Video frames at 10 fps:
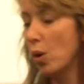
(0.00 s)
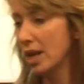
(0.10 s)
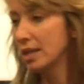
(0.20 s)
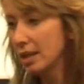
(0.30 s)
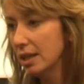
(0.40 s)

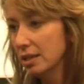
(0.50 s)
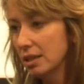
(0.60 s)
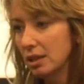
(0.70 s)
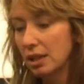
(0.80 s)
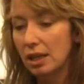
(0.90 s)
what I
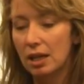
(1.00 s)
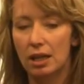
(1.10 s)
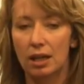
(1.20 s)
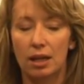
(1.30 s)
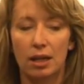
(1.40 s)
did.
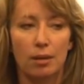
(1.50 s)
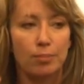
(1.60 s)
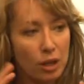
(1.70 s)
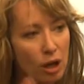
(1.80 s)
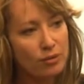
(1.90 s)

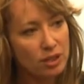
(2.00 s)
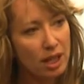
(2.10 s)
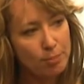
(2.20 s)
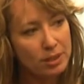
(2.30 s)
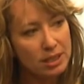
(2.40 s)
But after
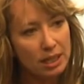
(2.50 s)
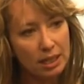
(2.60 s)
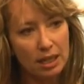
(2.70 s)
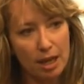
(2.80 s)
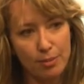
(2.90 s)
that
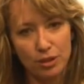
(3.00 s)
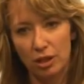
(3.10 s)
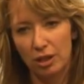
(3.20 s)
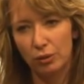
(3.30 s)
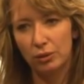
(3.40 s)
particular
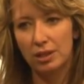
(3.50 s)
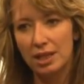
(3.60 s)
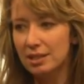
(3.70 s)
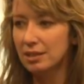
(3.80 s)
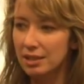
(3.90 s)
episode, I thought,
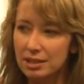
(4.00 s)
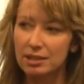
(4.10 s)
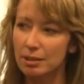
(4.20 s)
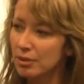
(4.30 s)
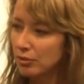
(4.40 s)
there's
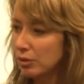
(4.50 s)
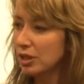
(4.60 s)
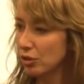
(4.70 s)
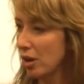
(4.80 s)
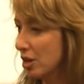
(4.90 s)
something very
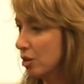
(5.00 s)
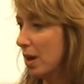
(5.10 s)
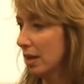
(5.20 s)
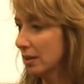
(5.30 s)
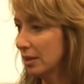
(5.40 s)
strange
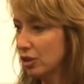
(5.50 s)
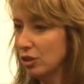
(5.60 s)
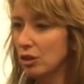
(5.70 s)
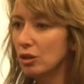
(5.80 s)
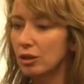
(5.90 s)
about this.
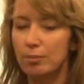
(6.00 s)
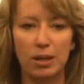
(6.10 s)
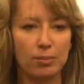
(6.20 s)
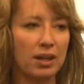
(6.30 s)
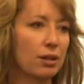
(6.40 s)
You know, you look at
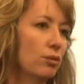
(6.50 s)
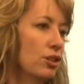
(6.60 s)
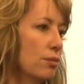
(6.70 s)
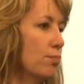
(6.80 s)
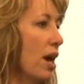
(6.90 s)
people like
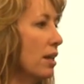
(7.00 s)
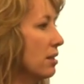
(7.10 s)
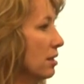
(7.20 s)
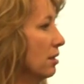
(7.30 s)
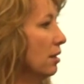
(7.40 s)
Richard
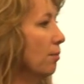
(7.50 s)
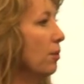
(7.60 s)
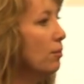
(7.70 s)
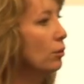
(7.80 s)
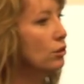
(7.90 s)
Branson and
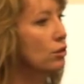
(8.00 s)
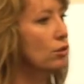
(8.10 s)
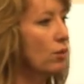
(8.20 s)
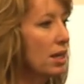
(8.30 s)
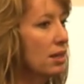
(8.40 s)
people who
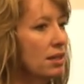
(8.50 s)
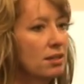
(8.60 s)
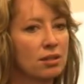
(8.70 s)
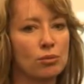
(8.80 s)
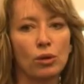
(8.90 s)
do great
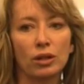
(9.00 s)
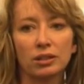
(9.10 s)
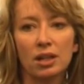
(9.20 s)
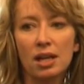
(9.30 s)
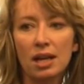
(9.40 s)
things in the
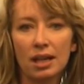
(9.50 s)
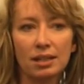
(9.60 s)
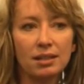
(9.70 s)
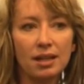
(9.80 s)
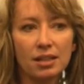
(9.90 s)
world. I
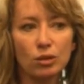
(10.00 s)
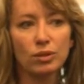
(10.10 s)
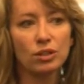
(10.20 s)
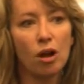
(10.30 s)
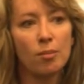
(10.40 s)
think that is
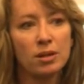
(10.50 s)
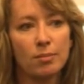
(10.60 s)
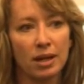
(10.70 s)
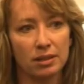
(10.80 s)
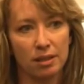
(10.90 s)
what's common
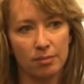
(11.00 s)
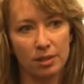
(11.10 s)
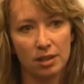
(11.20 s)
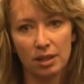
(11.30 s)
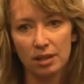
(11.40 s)
about them.
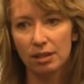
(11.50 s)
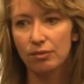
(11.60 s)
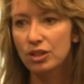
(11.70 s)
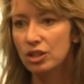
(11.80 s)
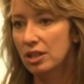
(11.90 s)
That
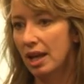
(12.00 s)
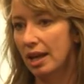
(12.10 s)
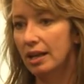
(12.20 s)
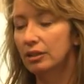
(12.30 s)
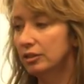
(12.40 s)
vision they
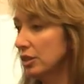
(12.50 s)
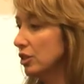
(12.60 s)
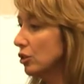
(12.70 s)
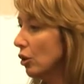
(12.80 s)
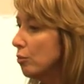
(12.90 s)
held is
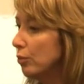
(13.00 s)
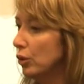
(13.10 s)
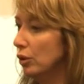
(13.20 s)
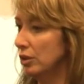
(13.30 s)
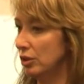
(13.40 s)
so
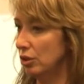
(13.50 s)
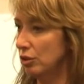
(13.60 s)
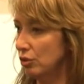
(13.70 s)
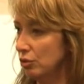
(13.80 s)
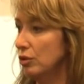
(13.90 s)
pure and
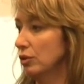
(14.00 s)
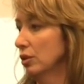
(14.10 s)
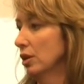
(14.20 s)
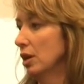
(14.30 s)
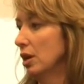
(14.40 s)
so true.